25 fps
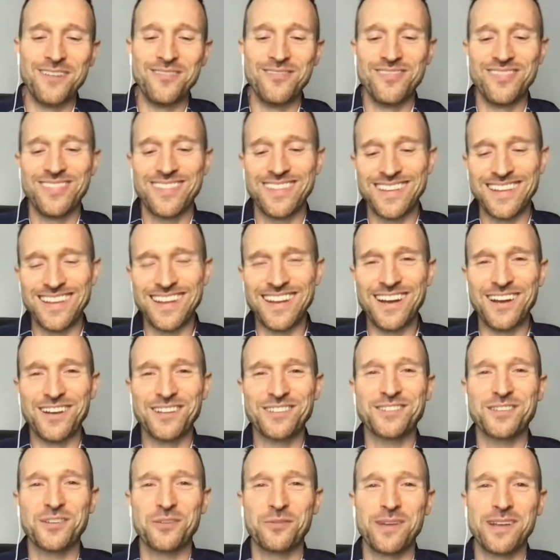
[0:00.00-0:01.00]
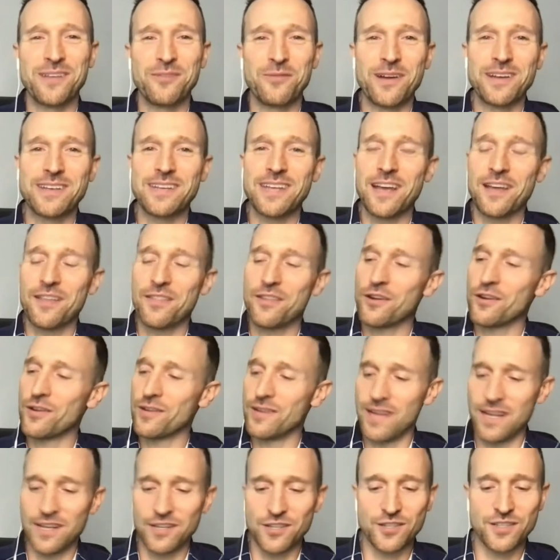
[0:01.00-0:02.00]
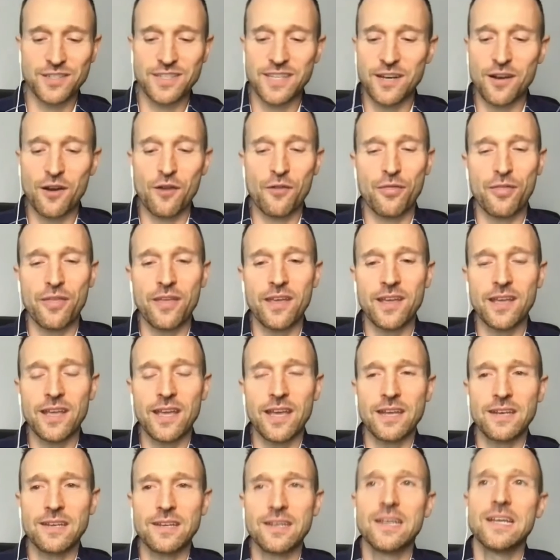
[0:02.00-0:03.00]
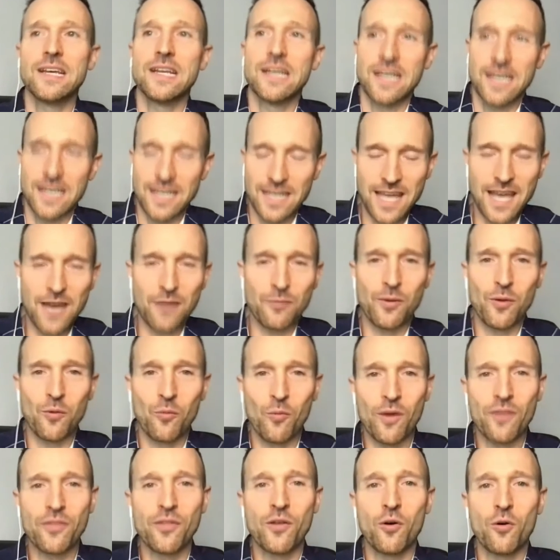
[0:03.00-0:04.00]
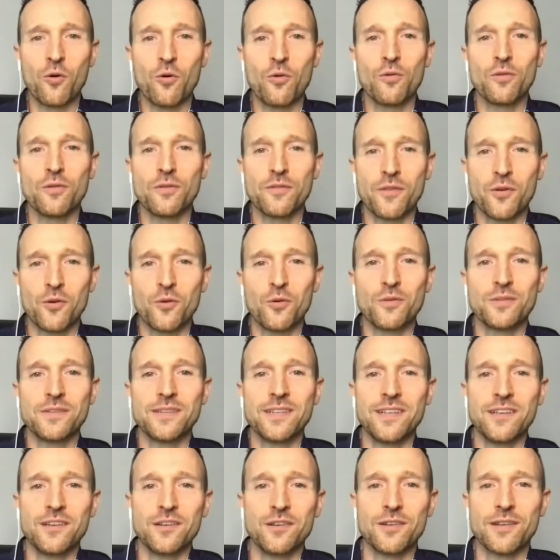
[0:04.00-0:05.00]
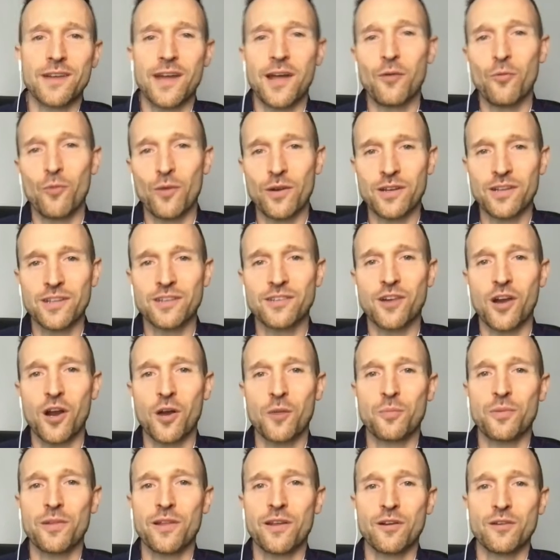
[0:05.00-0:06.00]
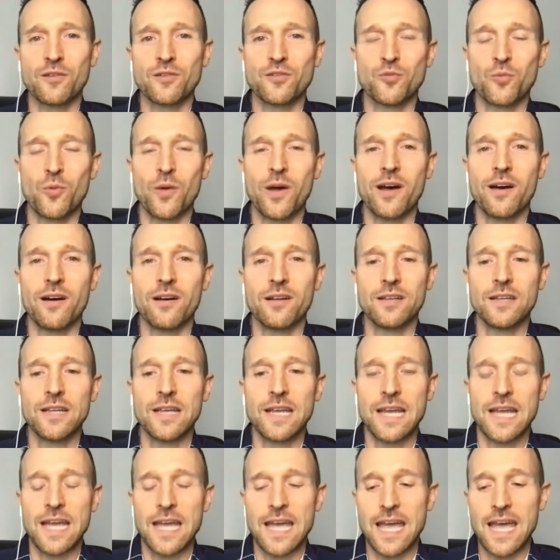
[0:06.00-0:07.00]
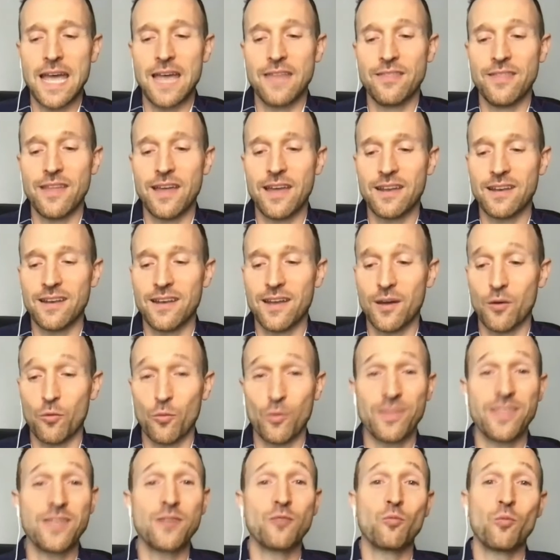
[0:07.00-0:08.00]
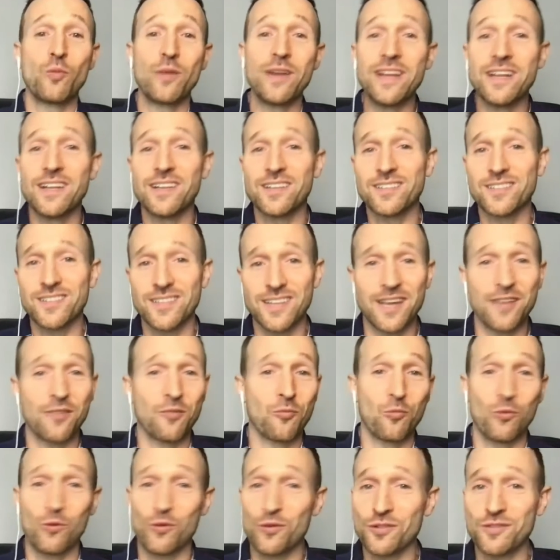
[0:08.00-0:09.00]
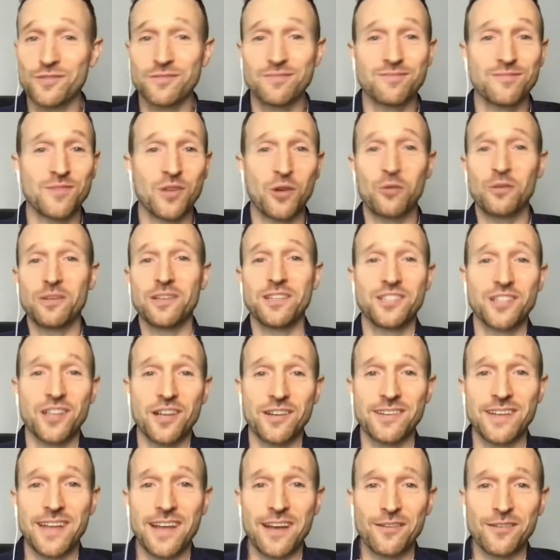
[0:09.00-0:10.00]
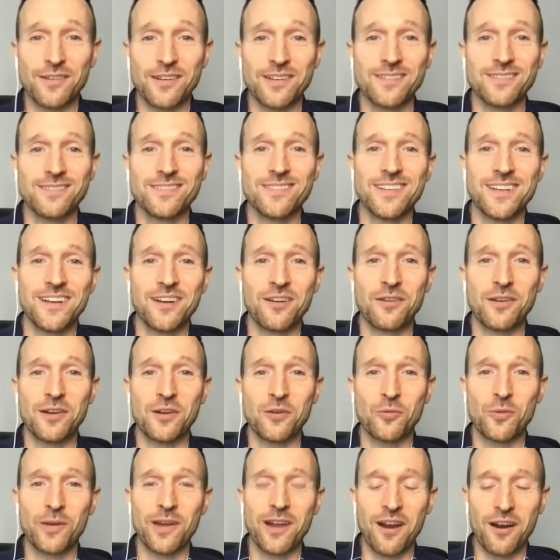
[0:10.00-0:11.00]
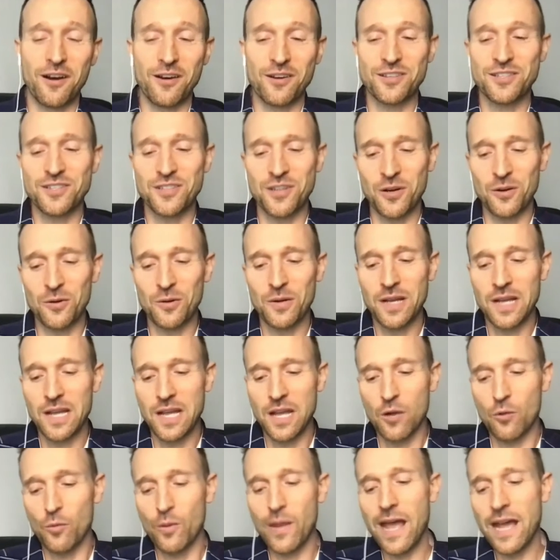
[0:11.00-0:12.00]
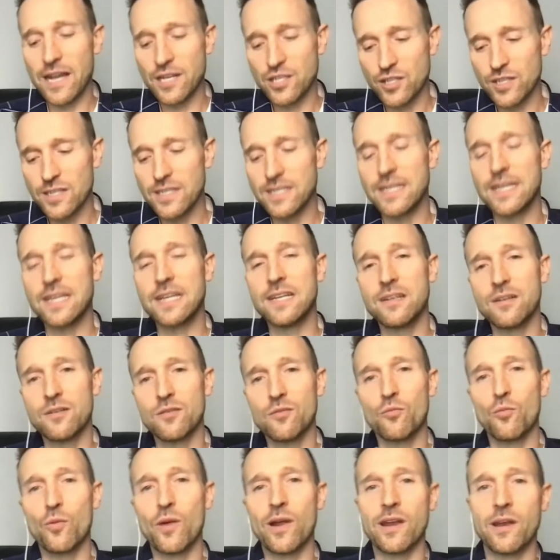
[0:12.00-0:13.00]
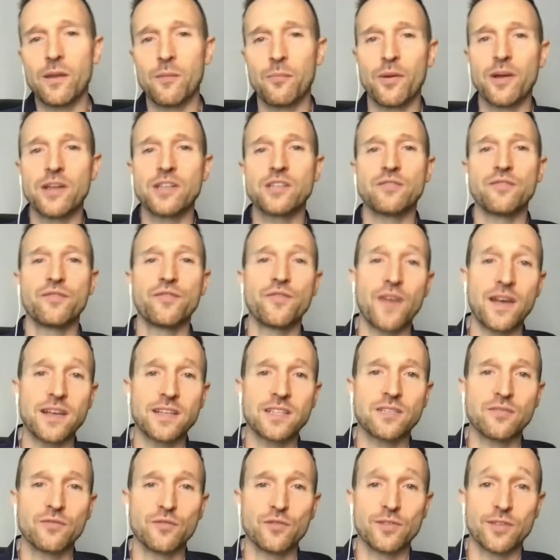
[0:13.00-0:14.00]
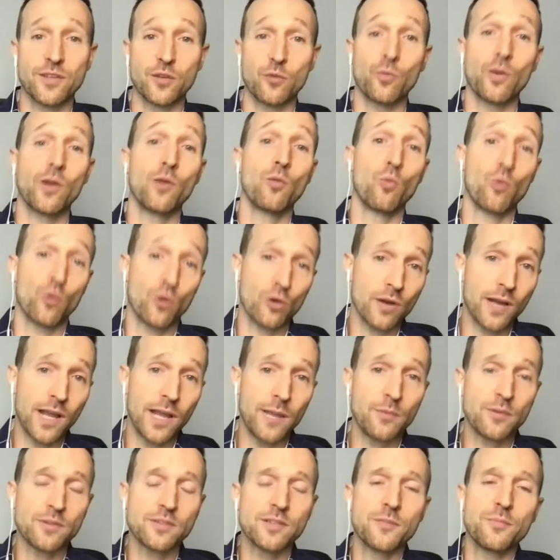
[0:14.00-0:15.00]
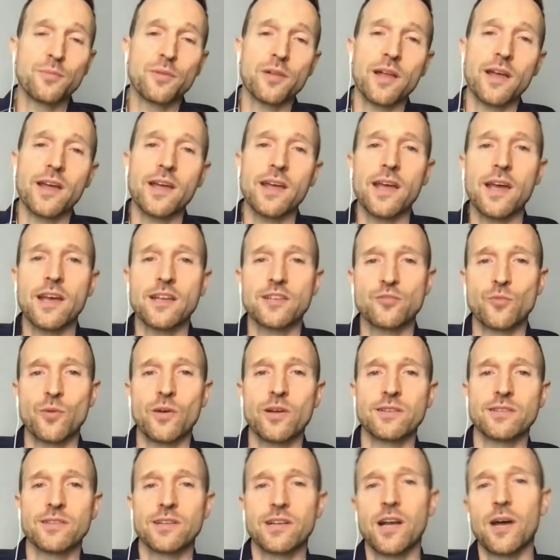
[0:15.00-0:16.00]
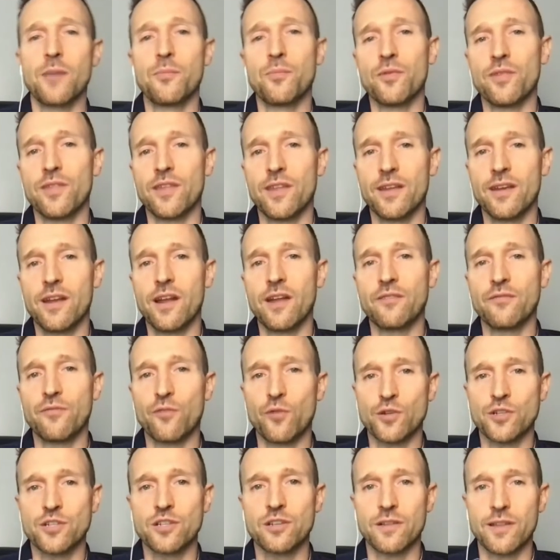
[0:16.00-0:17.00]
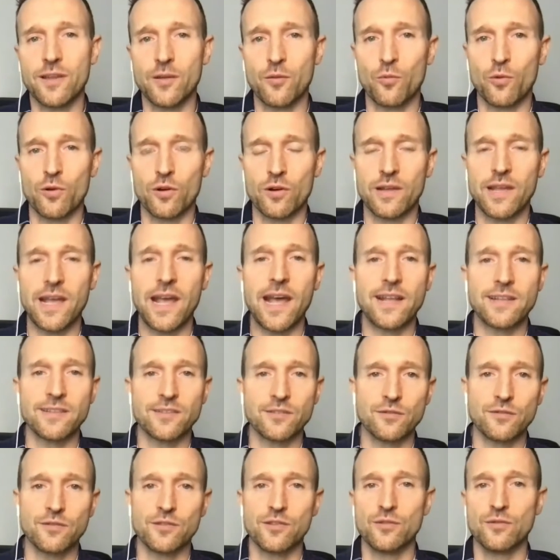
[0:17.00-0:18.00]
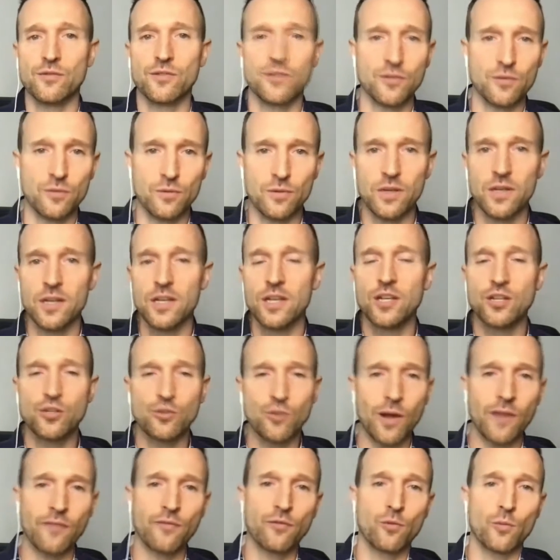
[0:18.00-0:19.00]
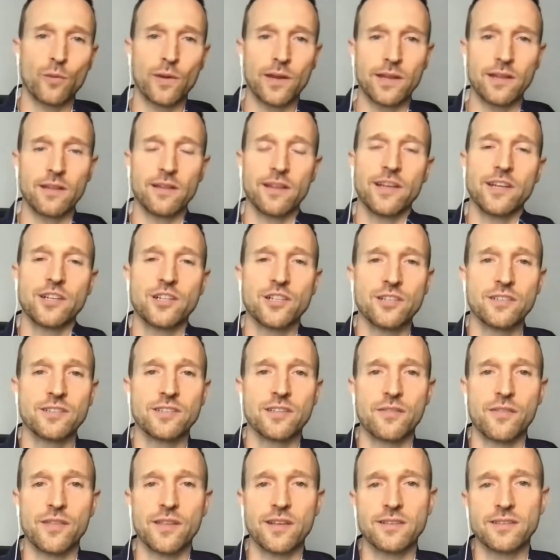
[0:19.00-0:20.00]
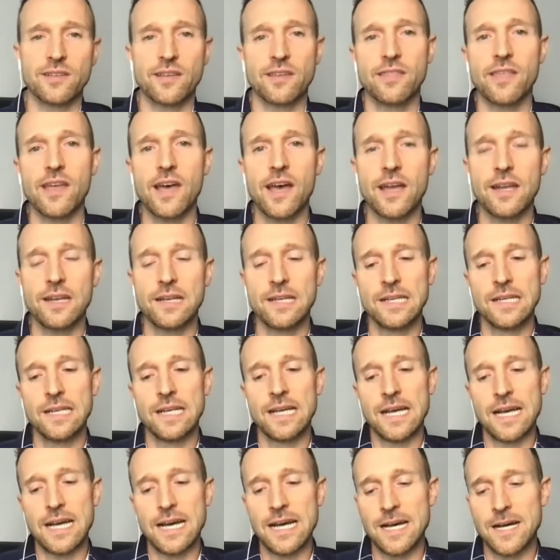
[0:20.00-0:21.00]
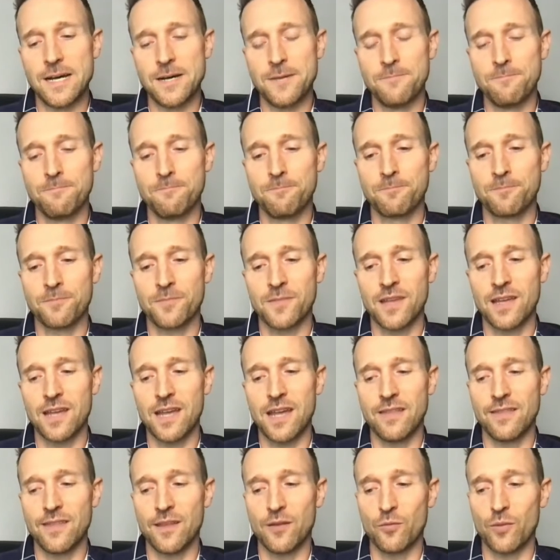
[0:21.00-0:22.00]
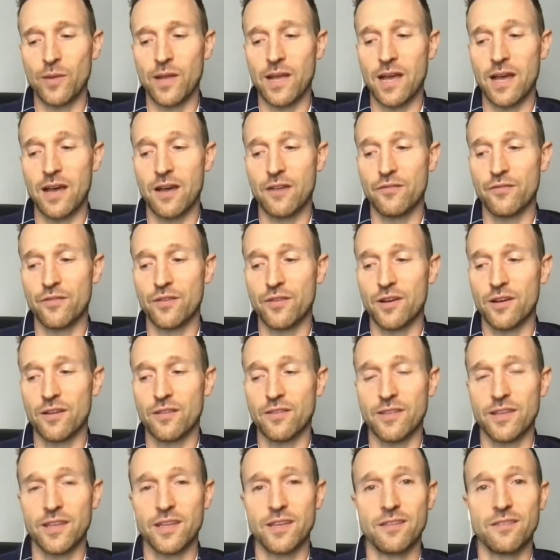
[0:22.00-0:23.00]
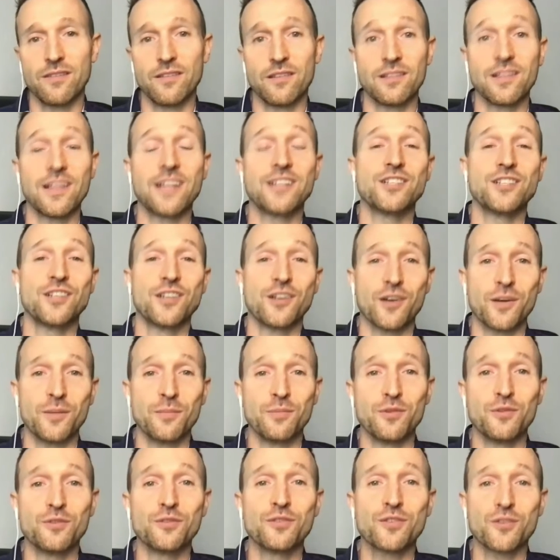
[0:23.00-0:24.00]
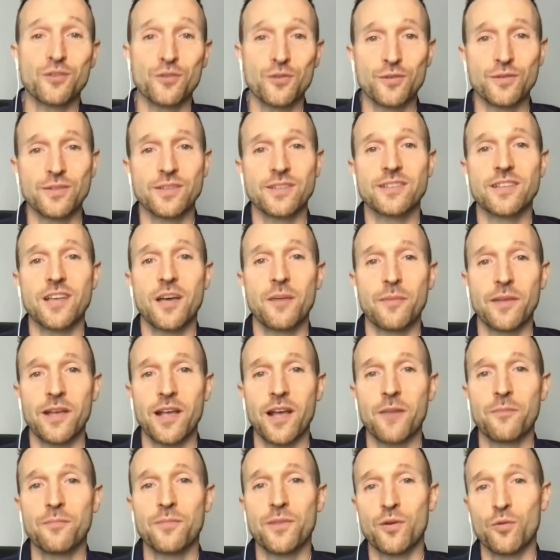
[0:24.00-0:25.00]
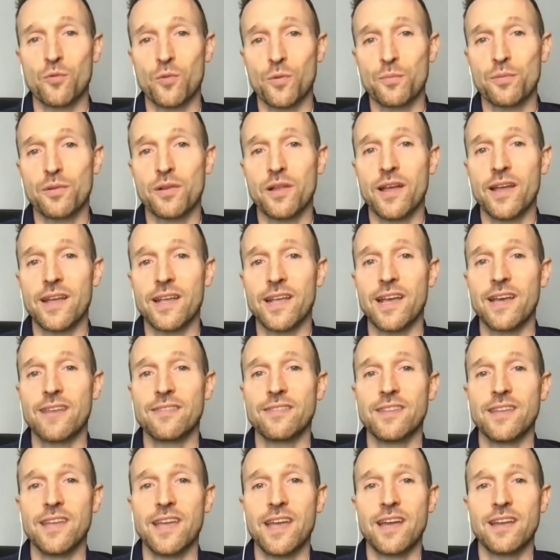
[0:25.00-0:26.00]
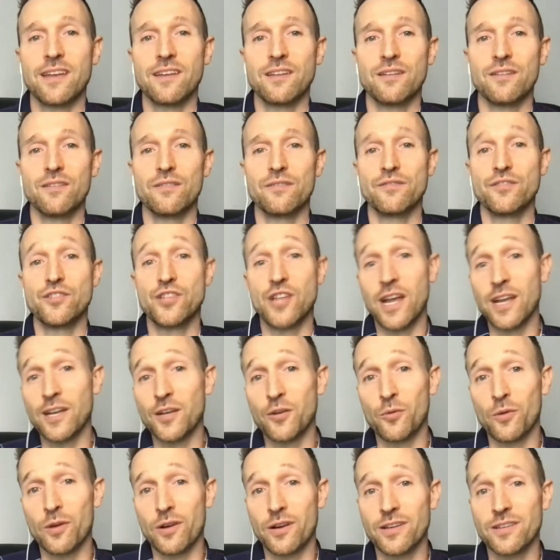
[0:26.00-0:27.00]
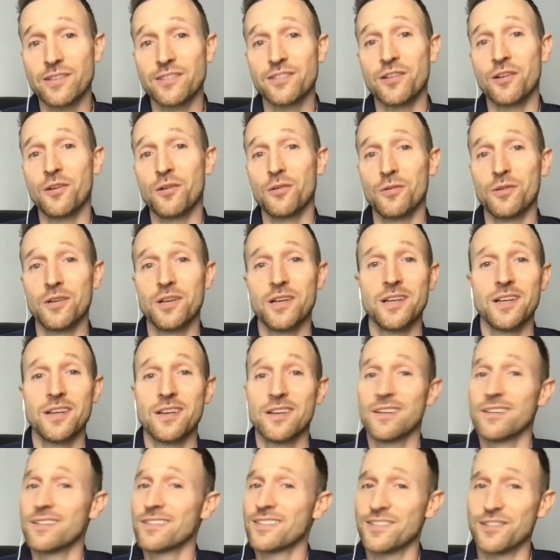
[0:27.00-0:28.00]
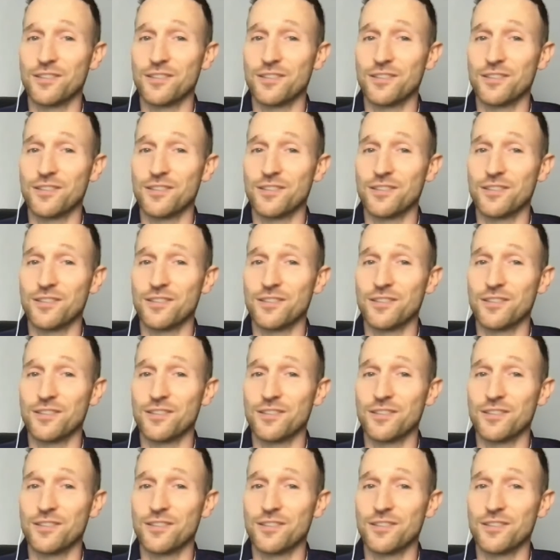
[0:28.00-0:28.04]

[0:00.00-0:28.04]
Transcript: Um, you know, so we went down there and, and just did our thing. And yeah, we won the whole, the whole deal. And I won guitar player as well and then uh, within weeks yeah the world totally shut down and you know here we are so we actually did win a bunch of festivals that we were able to play as well as a couple that unfortunately were canceled due to travel regulations and things like that um, and then we have uh, the the legendary blues cruise is coming up that we're playing at the end of january so